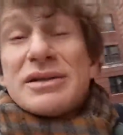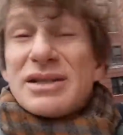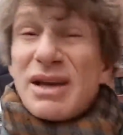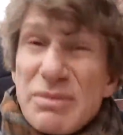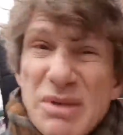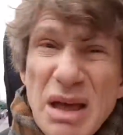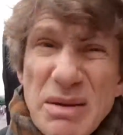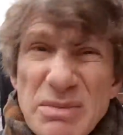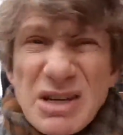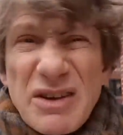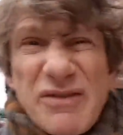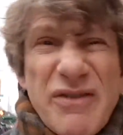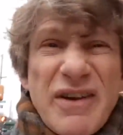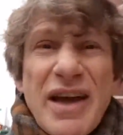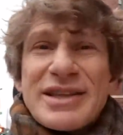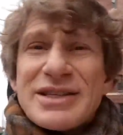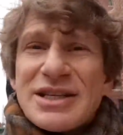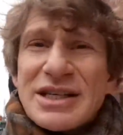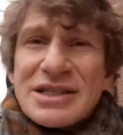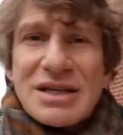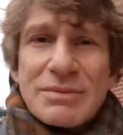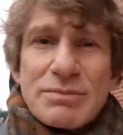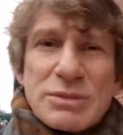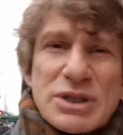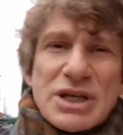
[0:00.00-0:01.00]
Sometimes he
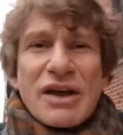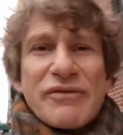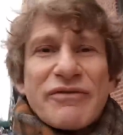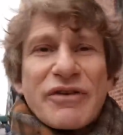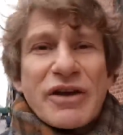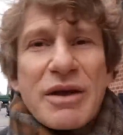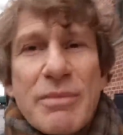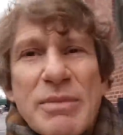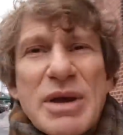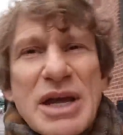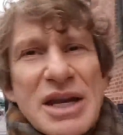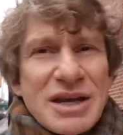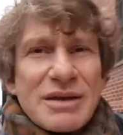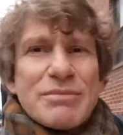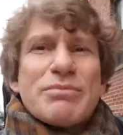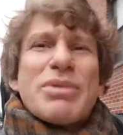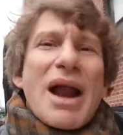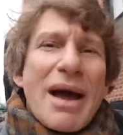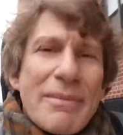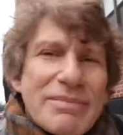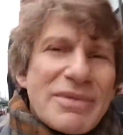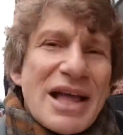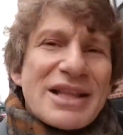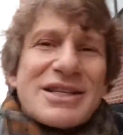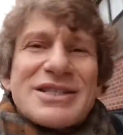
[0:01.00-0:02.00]
fancies himself a comedian,
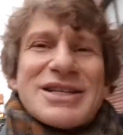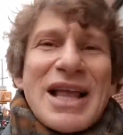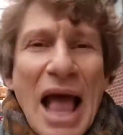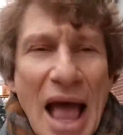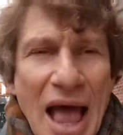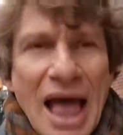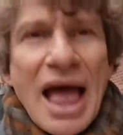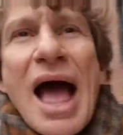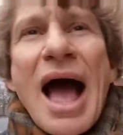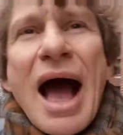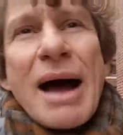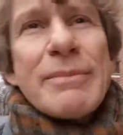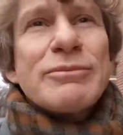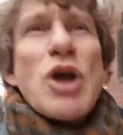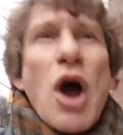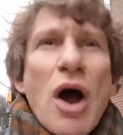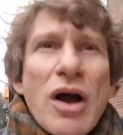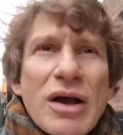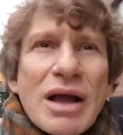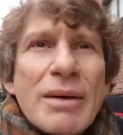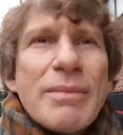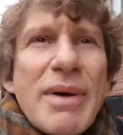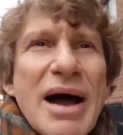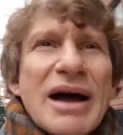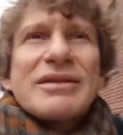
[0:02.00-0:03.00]
but I'm
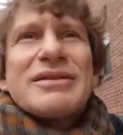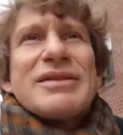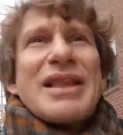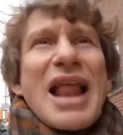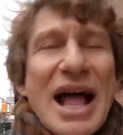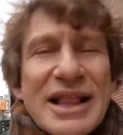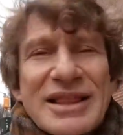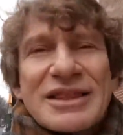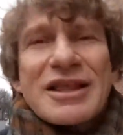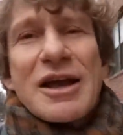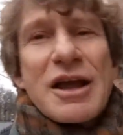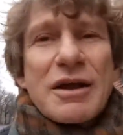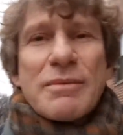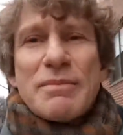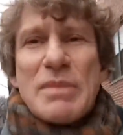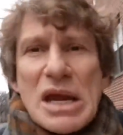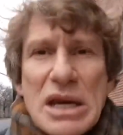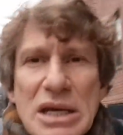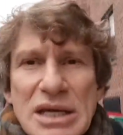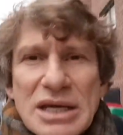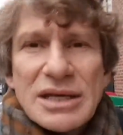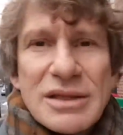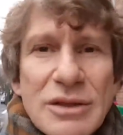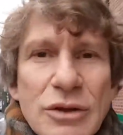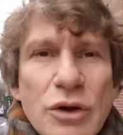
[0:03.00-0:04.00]
talking about not the
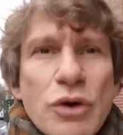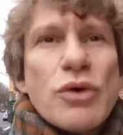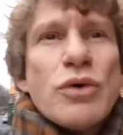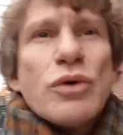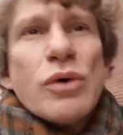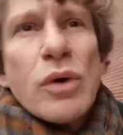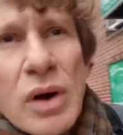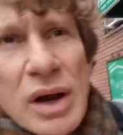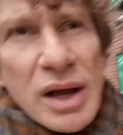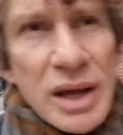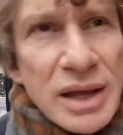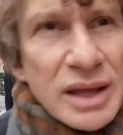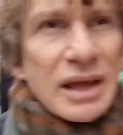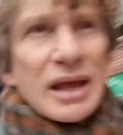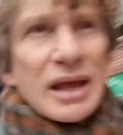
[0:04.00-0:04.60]
comedian who,